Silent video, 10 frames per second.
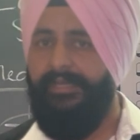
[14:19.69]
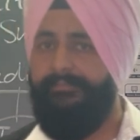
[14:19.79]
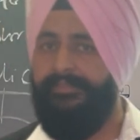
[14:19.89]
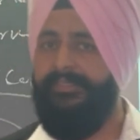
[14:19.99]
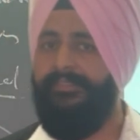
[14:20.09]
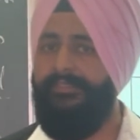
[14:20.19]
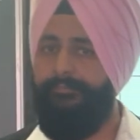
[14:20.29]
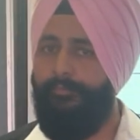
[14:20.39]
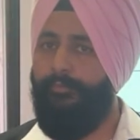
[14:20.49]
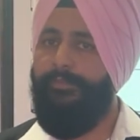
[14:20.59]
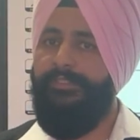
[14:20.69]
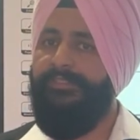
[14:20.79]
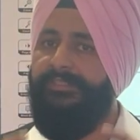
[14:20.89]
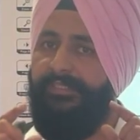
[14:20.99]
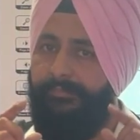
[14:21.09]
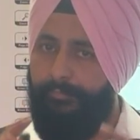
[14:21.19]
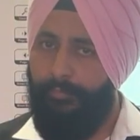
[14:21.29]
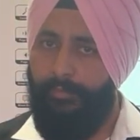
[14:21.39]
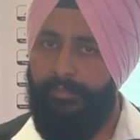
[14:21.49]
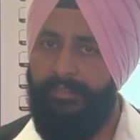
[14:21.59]
update report is a
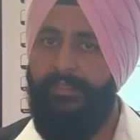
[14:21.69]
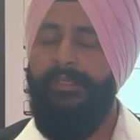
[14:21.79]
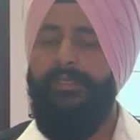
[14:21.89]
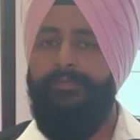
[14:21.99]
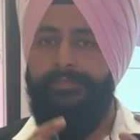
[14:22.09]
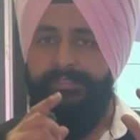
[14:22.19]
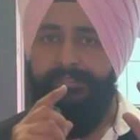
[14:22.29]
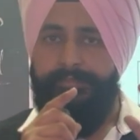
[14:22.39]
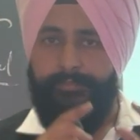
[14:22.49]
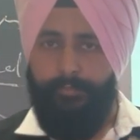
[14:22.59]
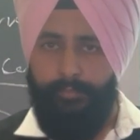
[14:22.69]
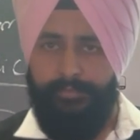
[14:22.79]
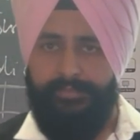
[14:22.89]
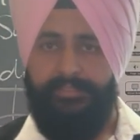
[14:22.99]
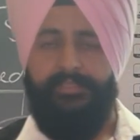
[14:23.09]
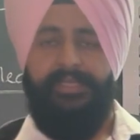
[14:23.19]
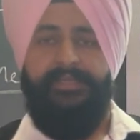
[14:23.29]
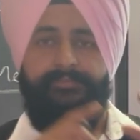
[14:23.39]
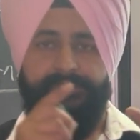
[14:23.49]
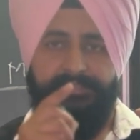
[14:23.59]
report which is used
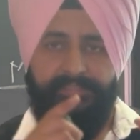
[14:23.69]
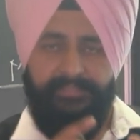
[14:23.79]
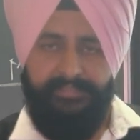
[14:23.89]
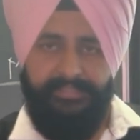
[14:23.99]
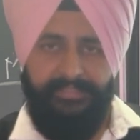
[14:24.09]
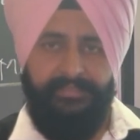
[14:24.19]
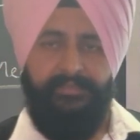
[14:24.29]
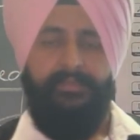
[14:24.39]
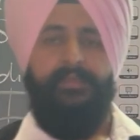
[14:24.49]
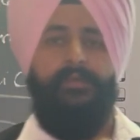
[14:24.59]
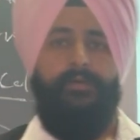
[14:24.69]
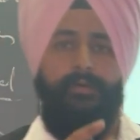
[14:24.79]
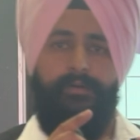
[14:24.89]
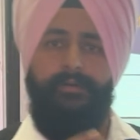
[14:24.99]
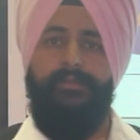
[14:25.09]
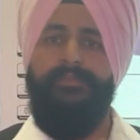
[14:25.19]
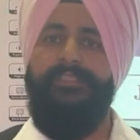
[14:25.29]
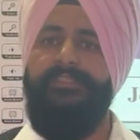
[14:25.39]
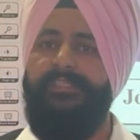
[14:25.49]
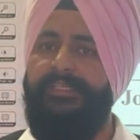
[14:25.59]
and which contain all
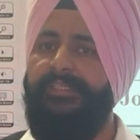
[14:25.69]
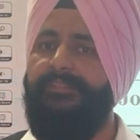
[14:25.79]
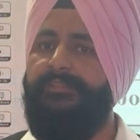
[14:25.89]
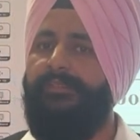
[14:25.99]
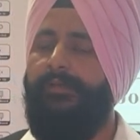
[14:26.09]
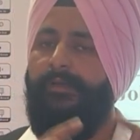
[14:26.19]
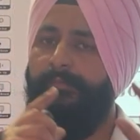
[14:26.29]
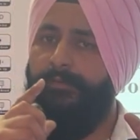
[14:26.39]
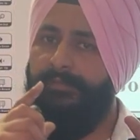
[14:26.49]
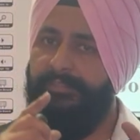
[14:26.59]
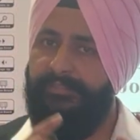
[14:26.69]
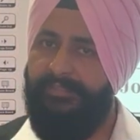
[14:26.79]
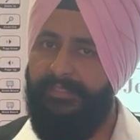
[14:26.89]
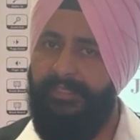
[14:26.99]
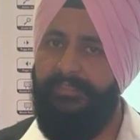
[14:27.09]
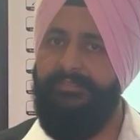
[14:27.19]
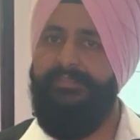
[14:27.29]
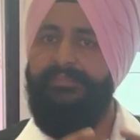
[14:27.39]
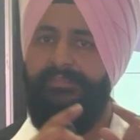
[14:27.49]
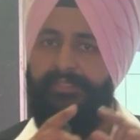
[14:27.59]
the things about the
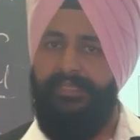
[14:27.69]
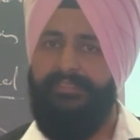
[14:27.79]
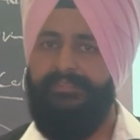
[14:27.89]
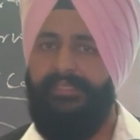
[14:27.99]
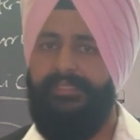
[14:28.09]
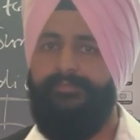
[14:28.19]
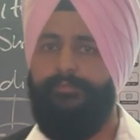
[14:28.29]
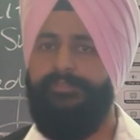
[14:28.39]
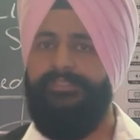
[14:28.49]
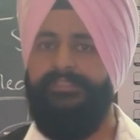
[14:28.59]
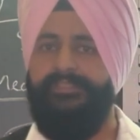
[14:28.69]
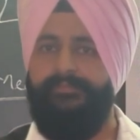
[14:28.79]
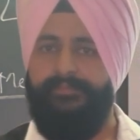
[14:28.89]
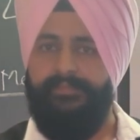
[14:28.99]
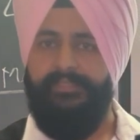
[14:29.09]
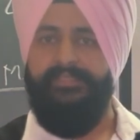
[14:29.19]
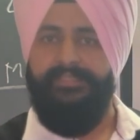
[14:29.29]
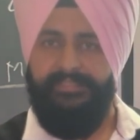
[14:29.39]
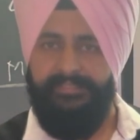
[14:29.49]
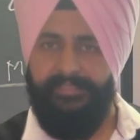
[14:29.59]
drugs associated with the
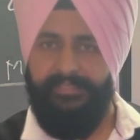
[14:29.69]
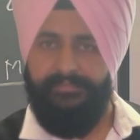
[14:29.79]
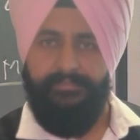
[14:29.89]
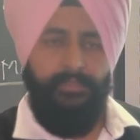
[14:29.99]
ADRs.